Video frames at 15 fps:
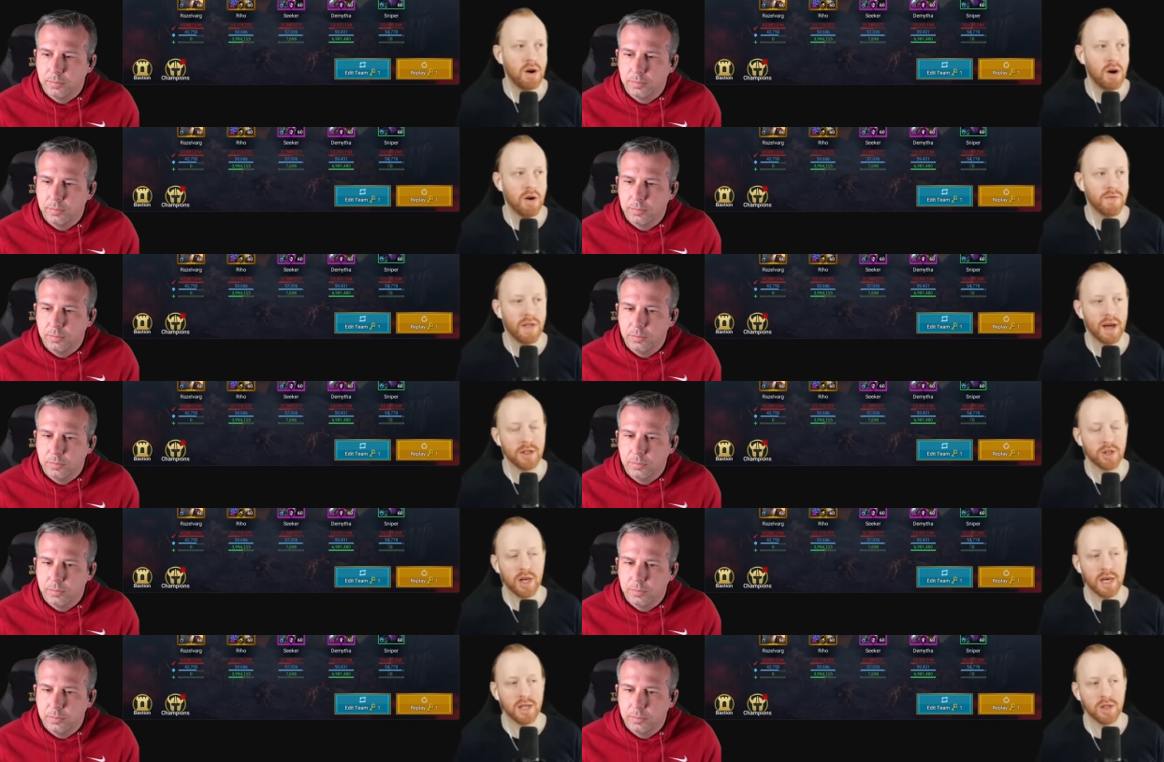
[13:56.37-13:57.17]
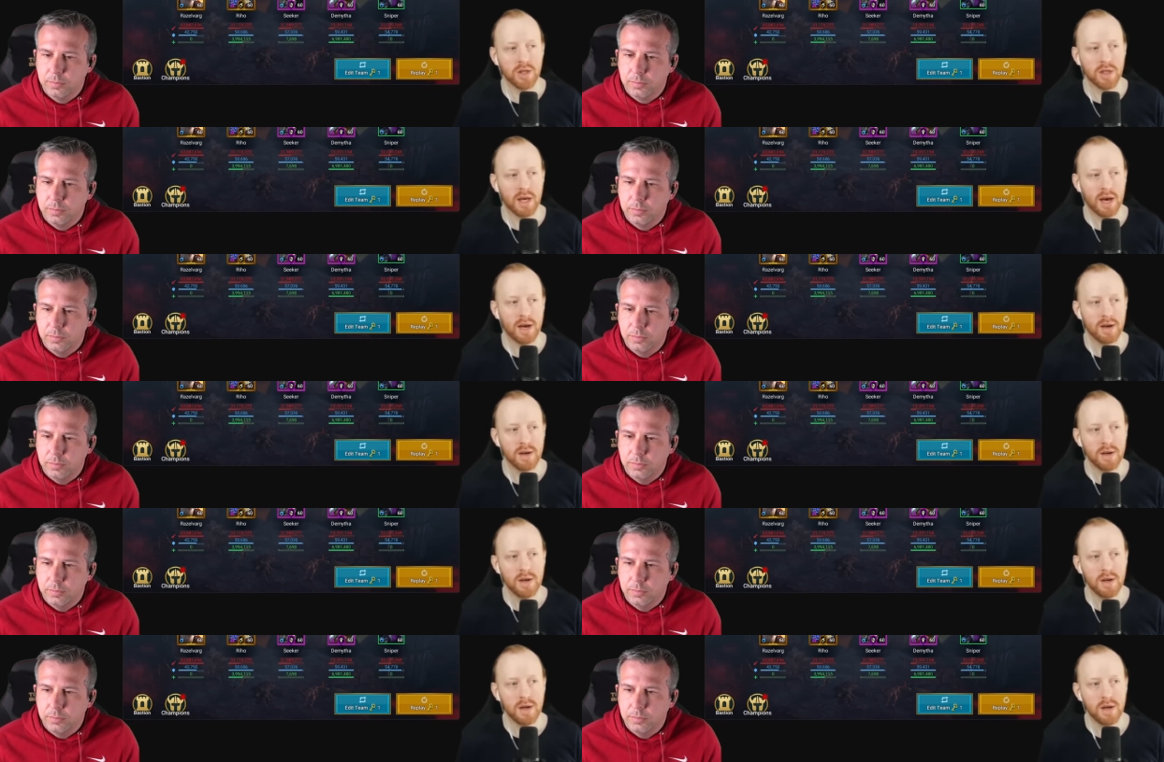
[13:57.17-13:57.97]
Speaker 1: of that change that
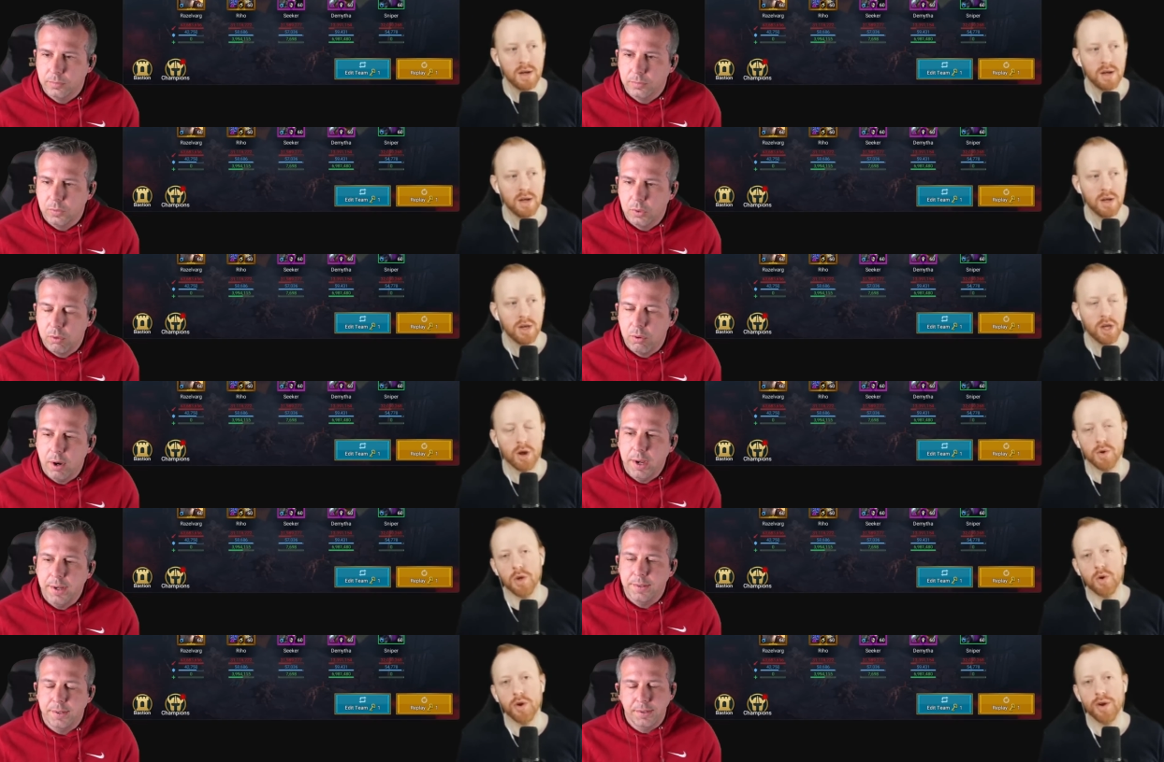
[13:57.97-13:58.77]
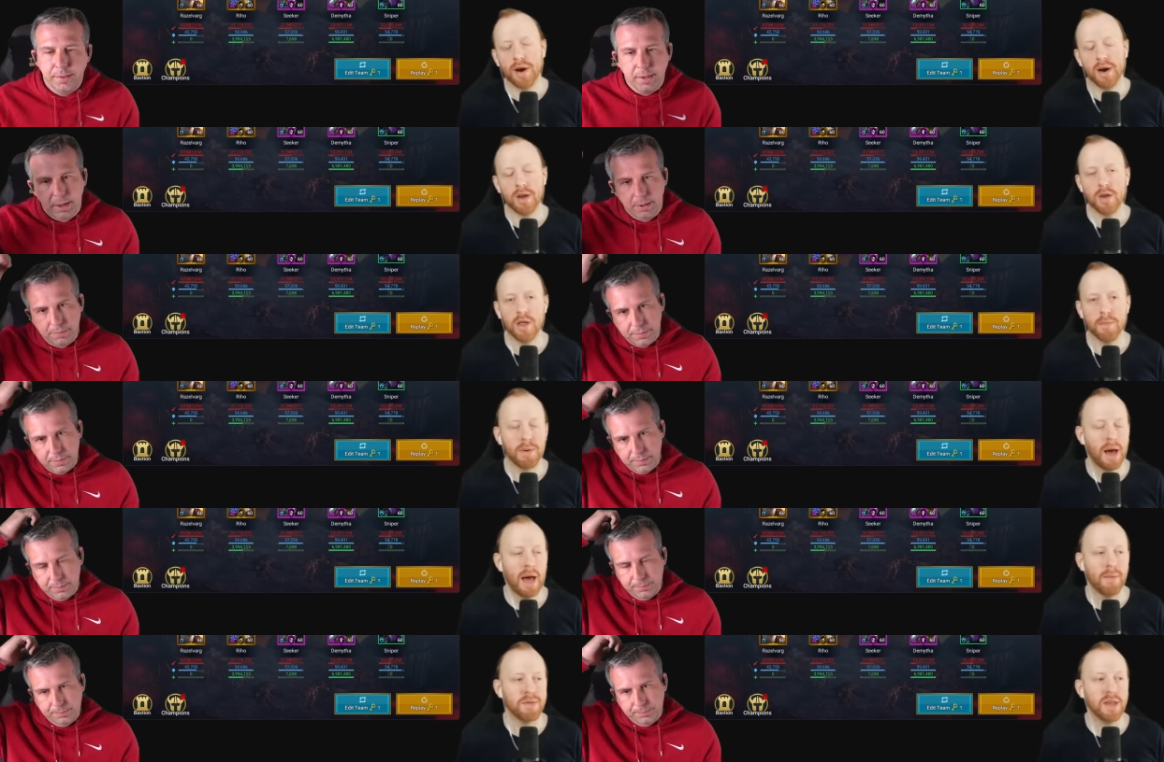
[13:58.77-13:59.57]
you know, you could argue stuff. that
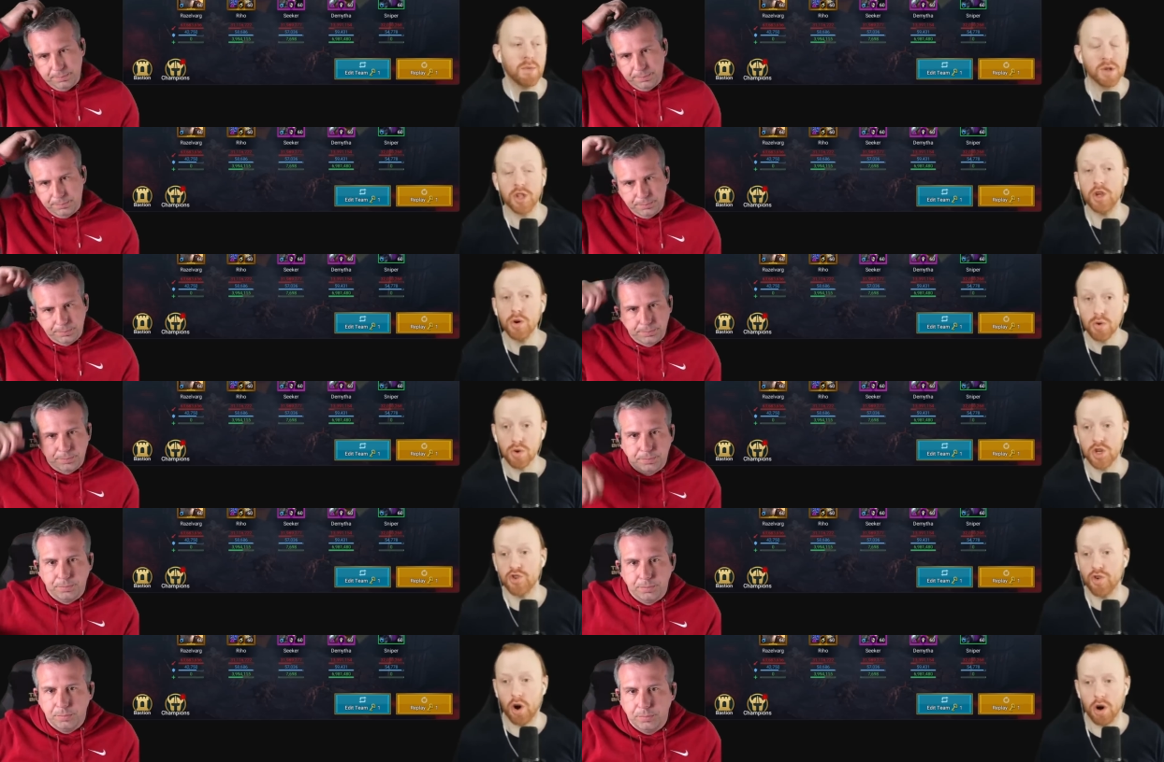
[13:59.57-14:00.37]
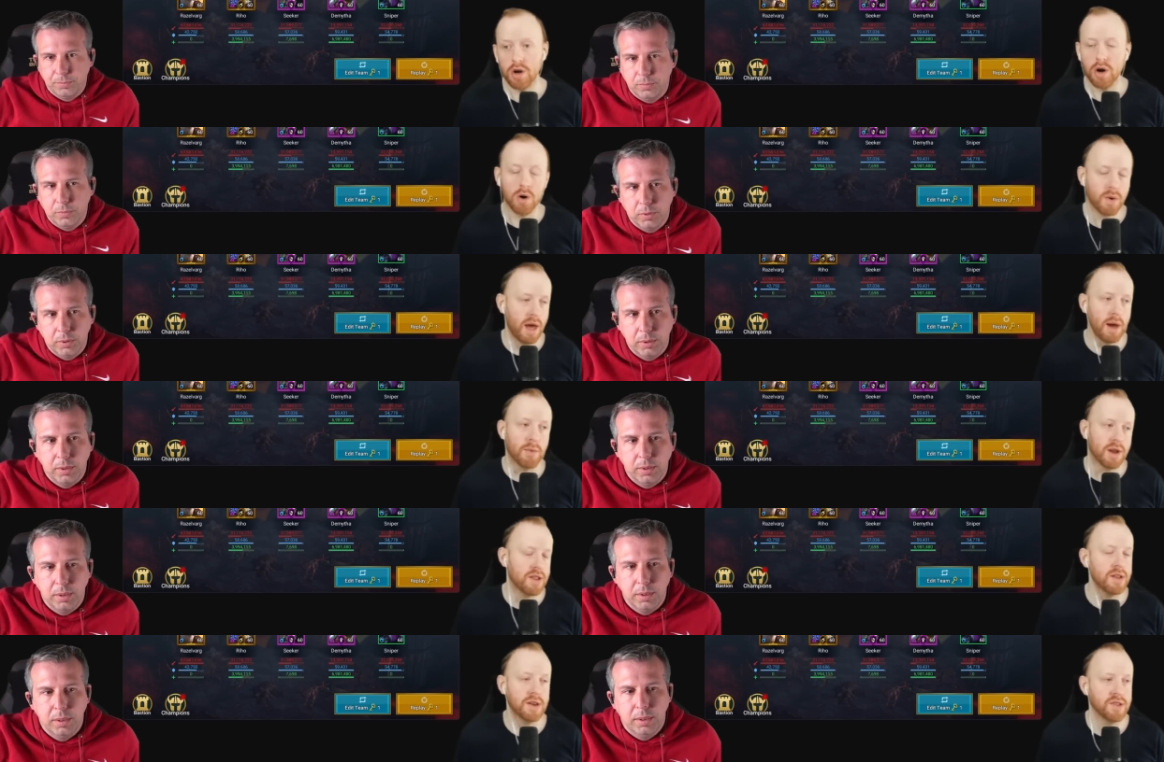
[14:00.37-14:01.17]
perhaps he was too strong. Okay,
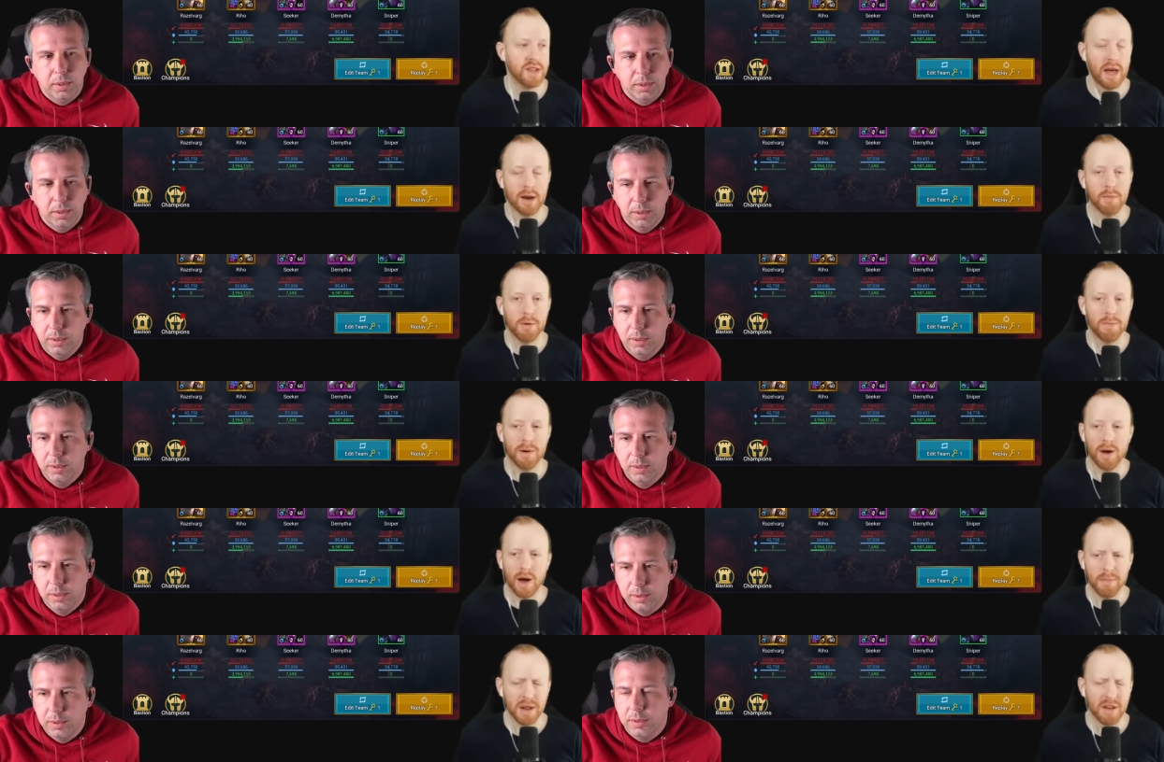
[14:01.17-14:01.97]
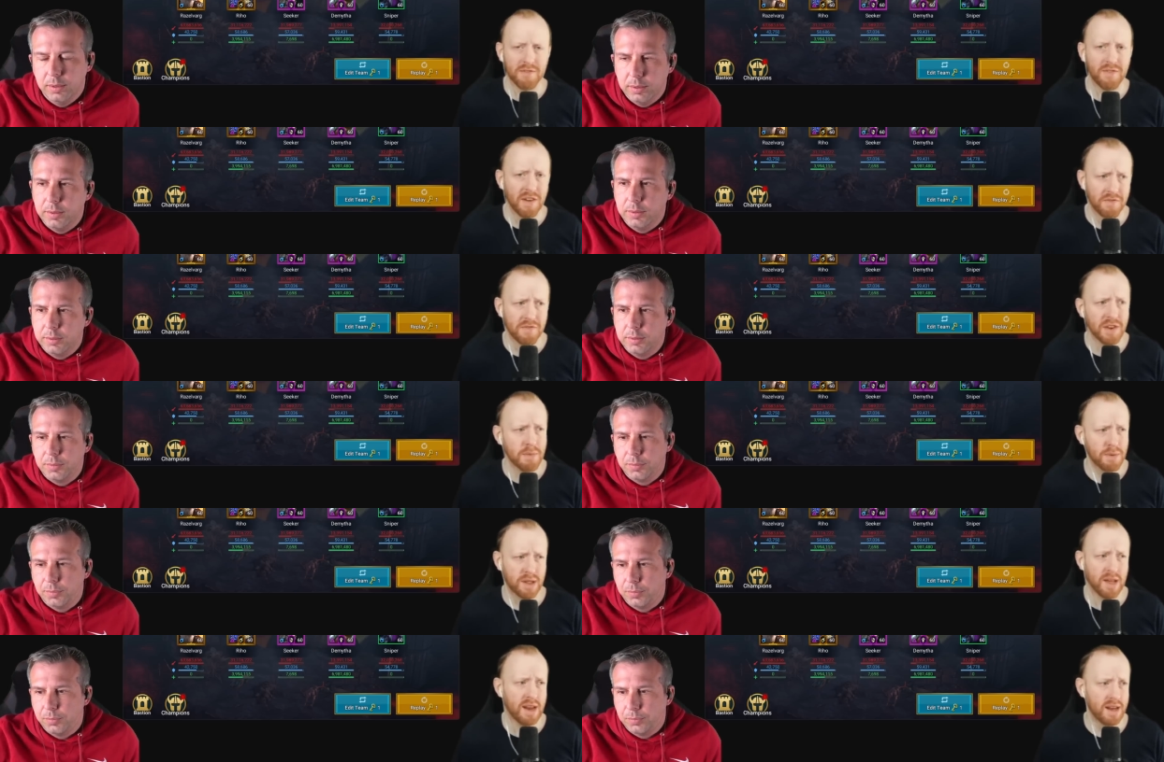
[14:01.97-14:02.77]
well that's understandable, but I mean a
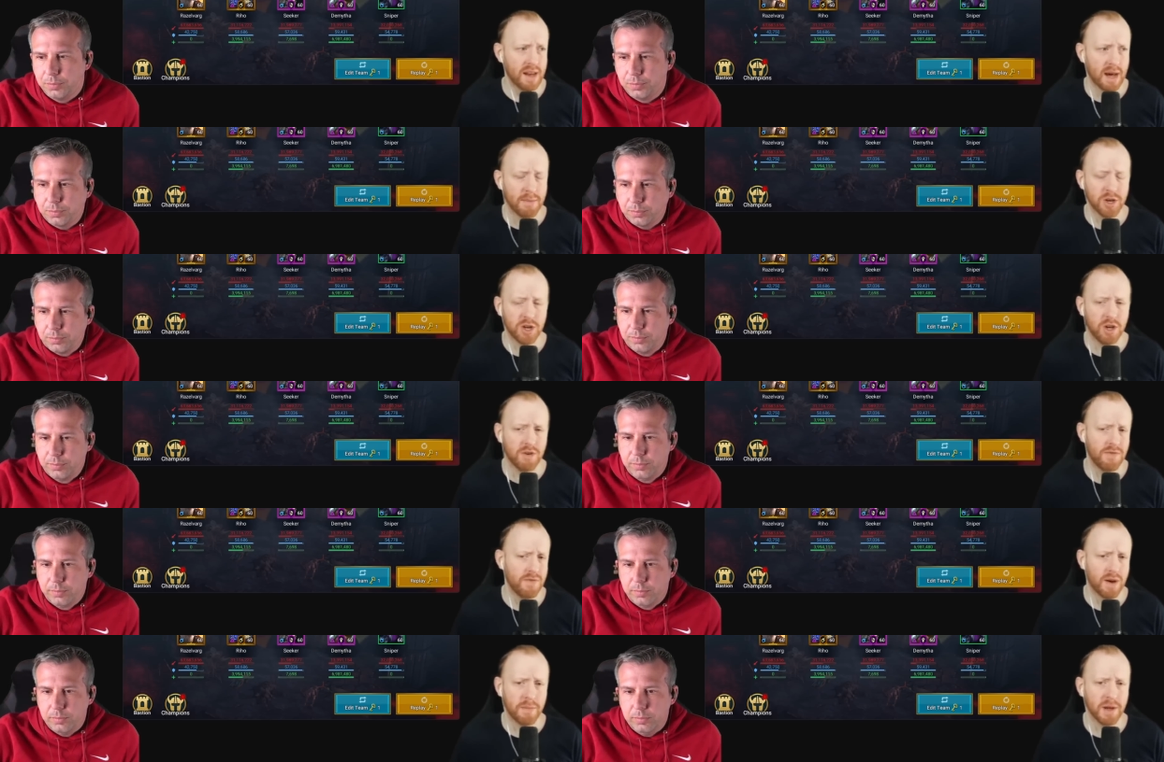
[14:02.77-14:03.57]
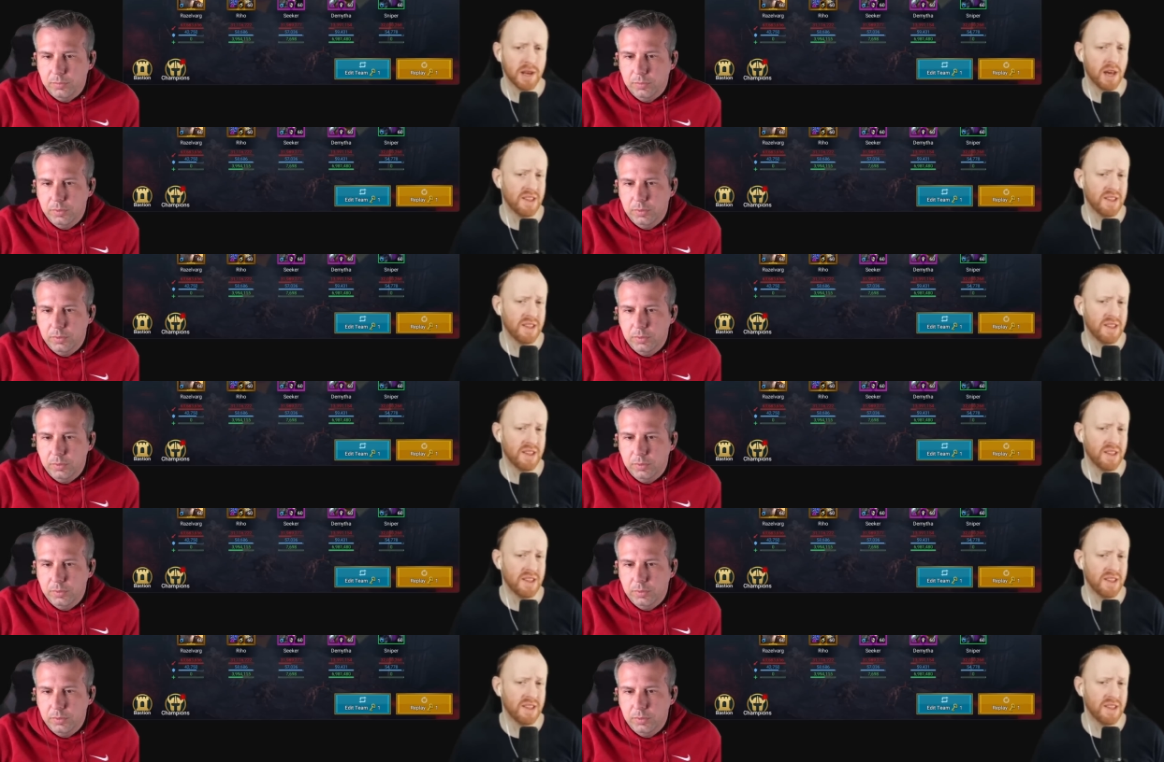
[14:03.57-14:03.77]
50% damage nerf. I mean,